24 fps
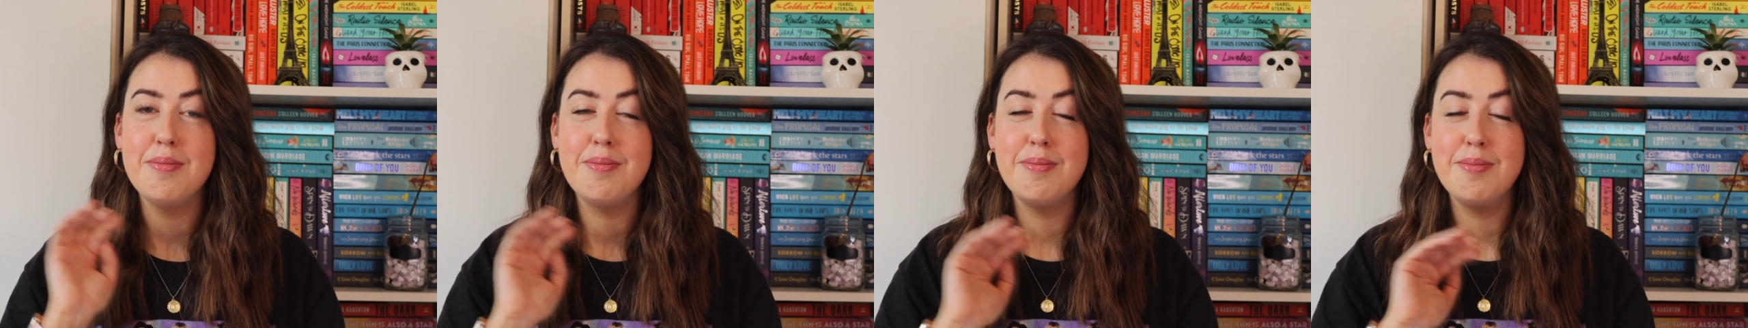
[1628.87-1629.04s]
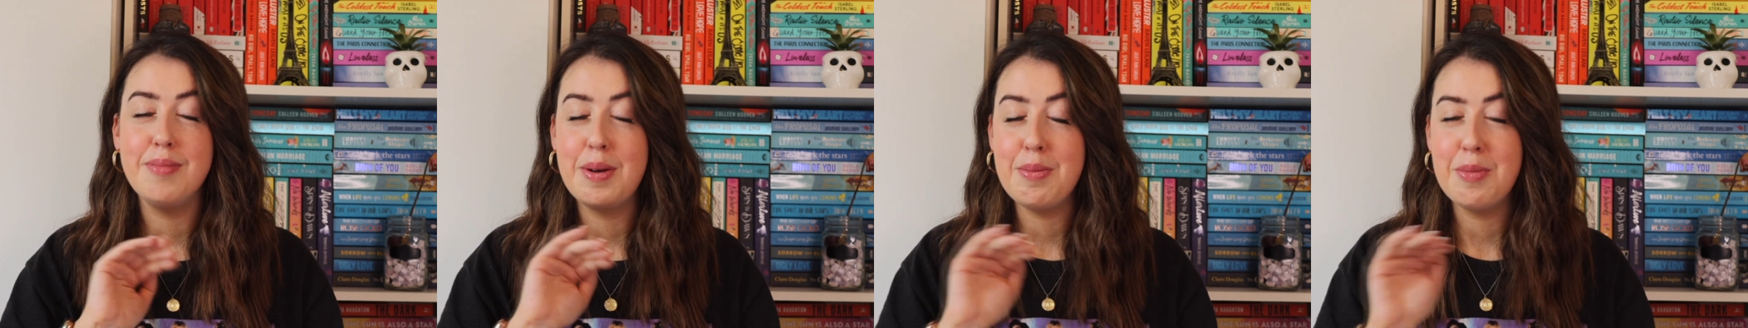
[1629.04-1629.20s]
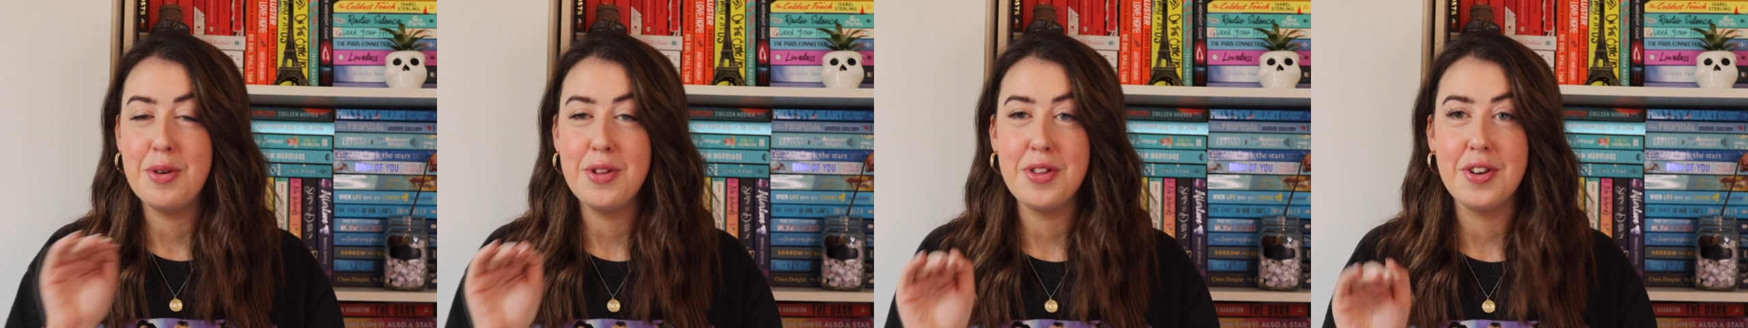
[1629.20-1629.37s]

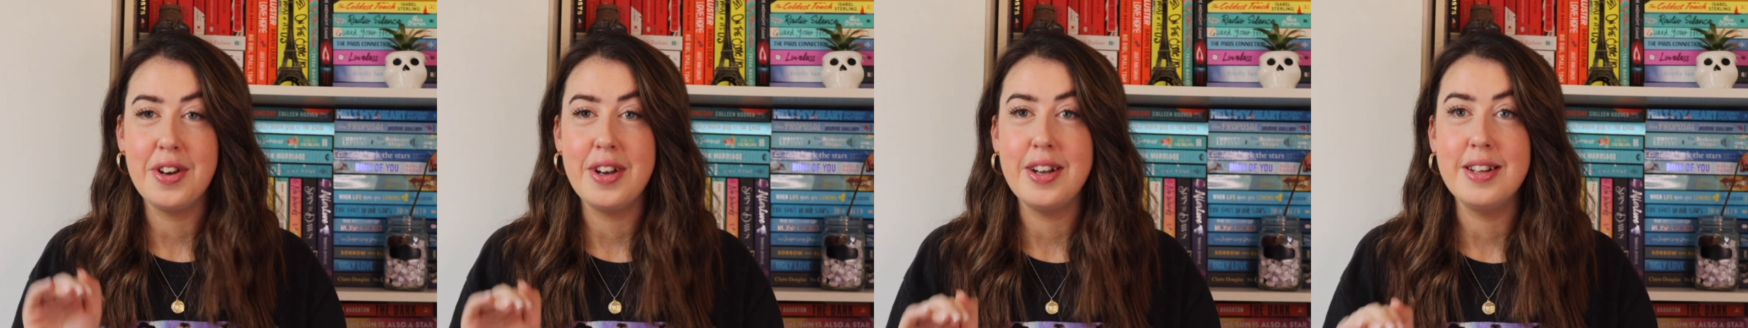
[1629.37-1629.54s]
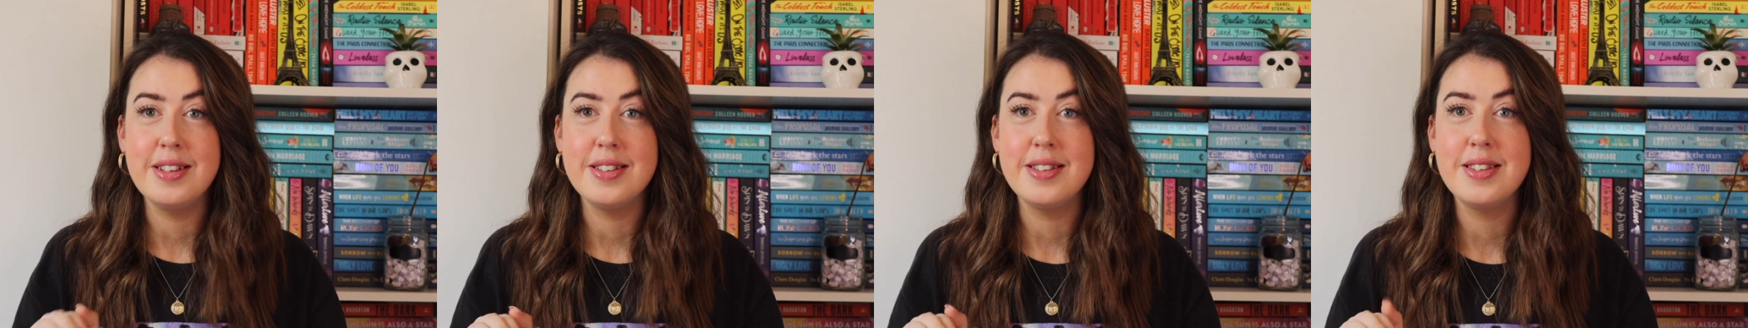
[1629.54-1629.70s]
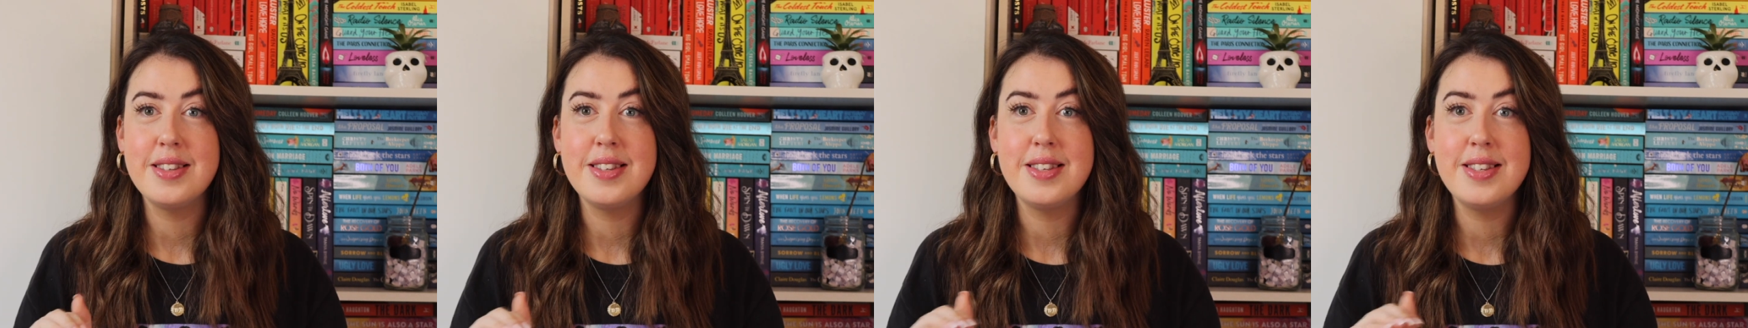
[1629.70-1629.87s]
my mother
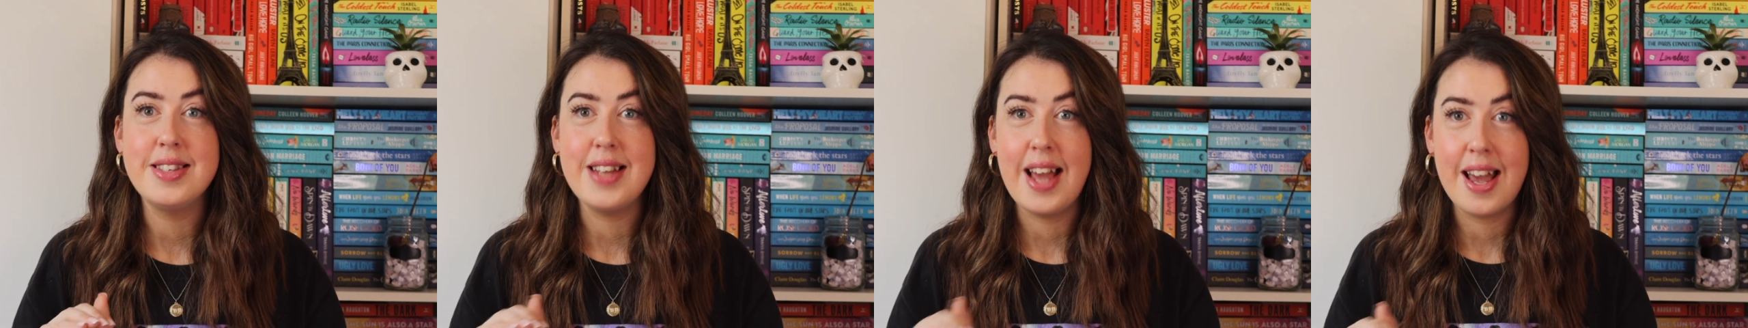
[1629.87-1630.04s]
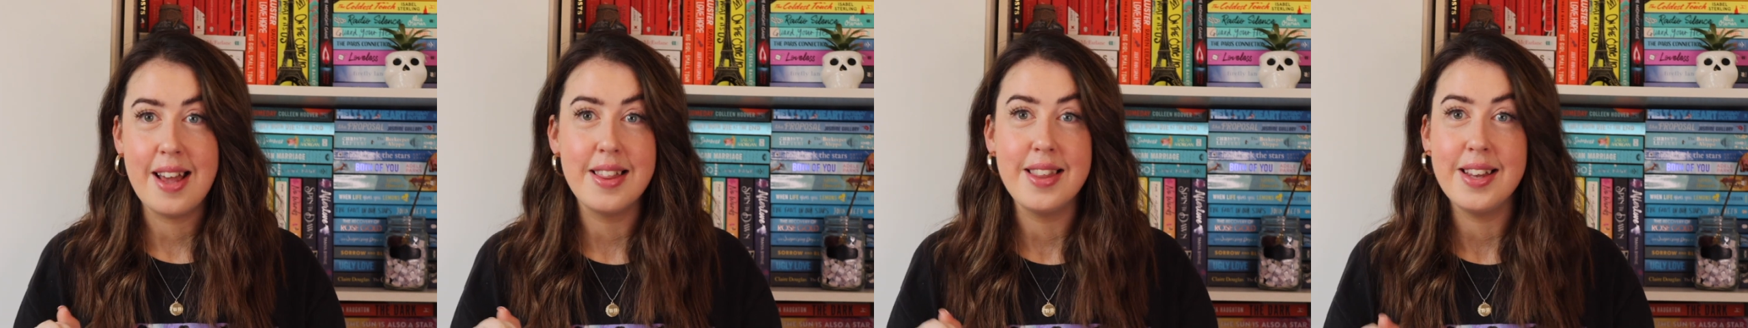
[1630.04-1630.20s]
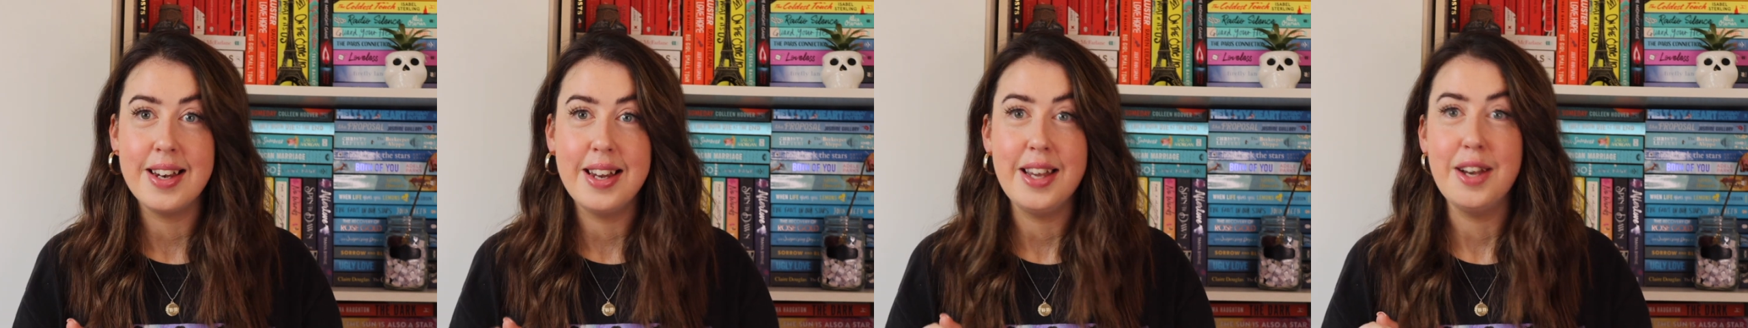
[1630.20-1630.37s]
is
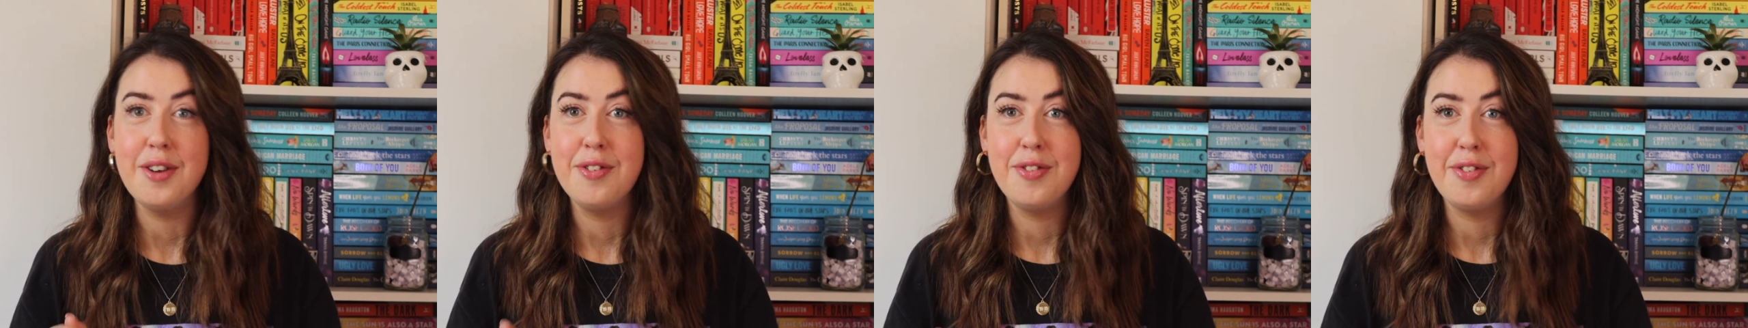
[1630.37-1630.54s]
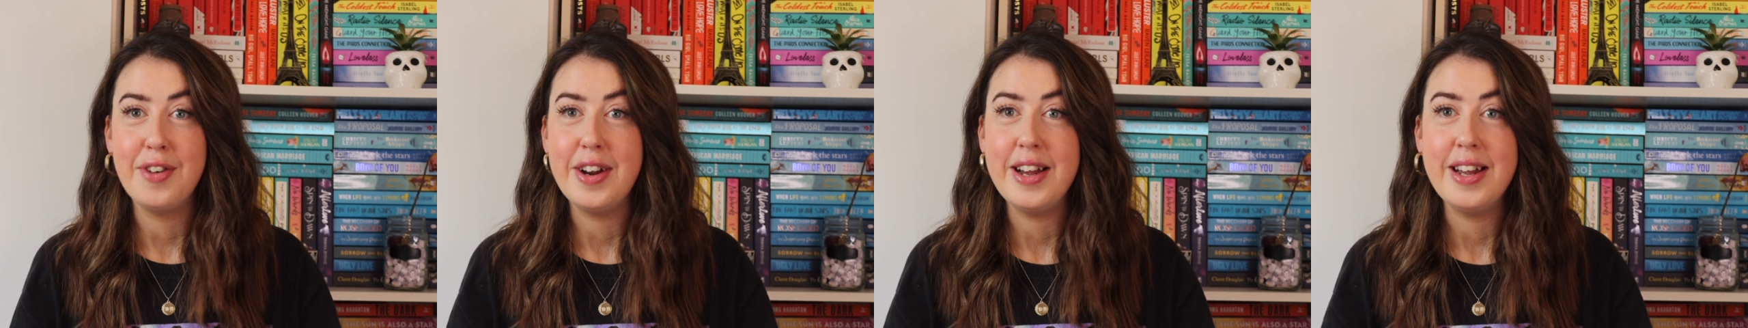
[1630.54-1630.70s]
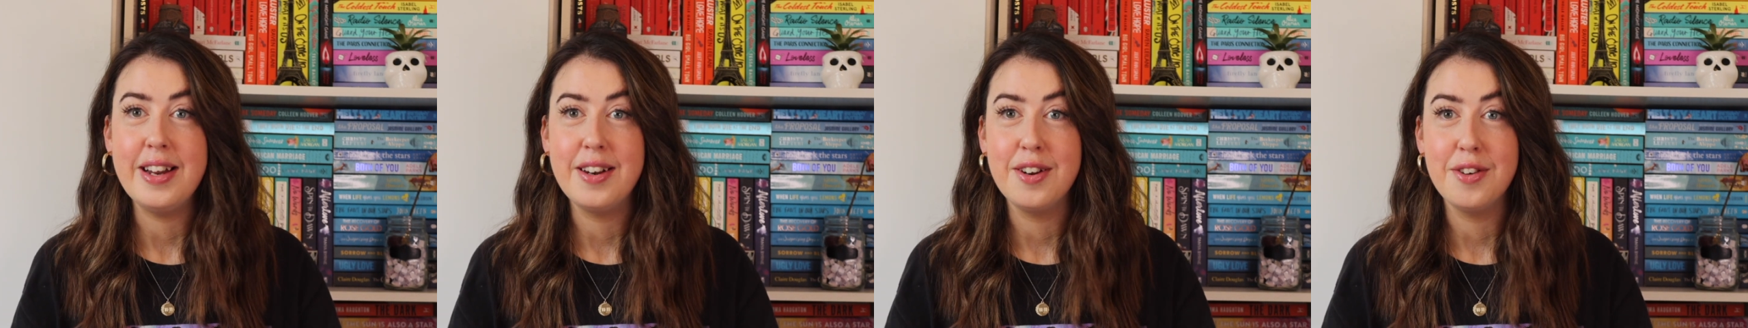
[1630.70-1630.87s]
deathly
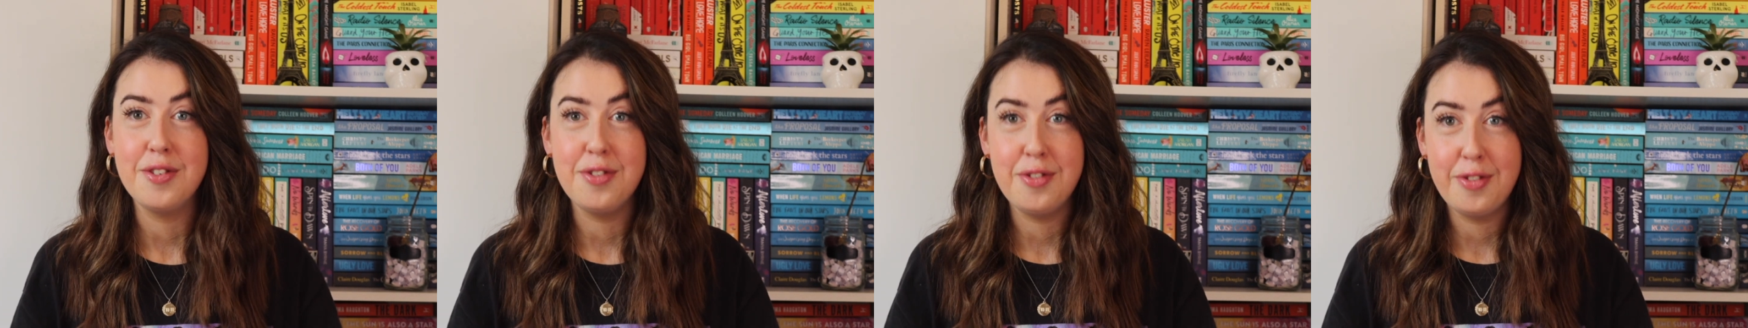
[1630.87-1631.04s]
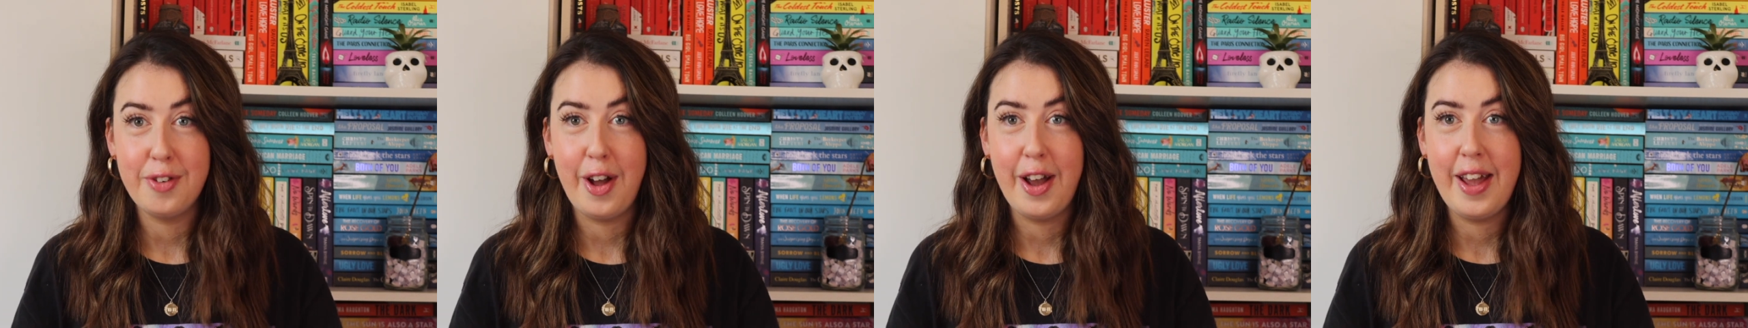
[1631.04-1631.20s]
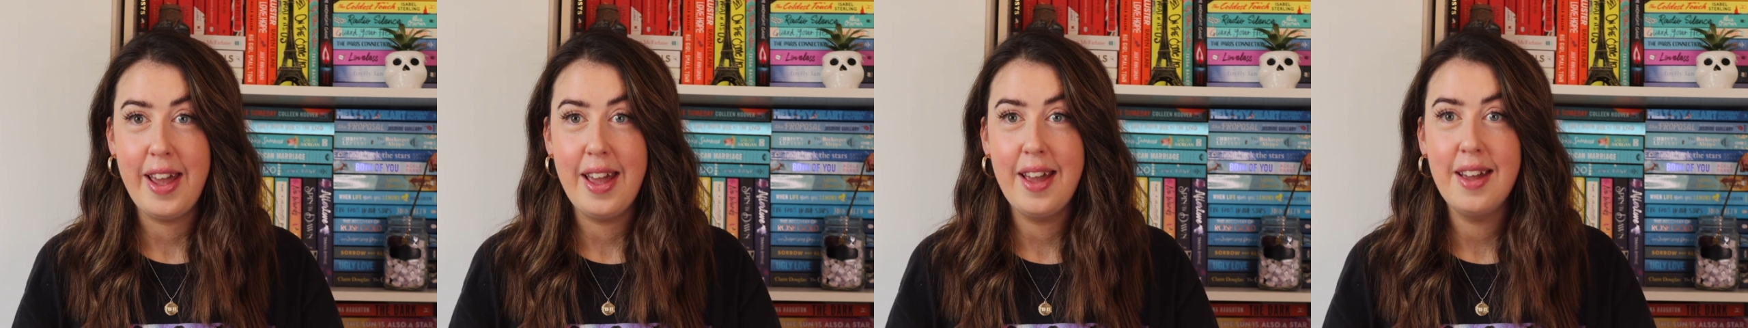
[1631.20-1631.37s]
afraid of
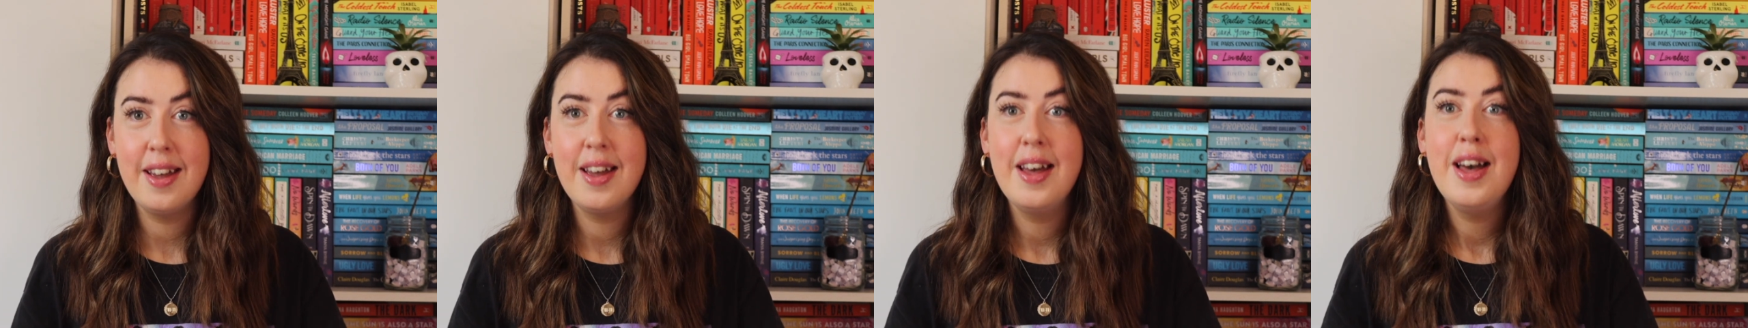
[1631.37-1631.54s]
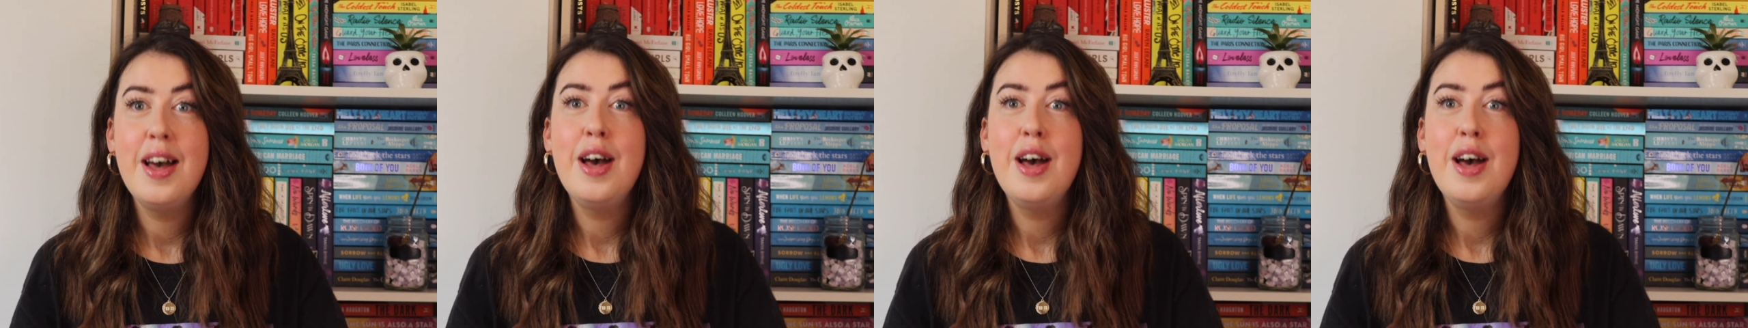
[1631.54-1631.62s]
flying.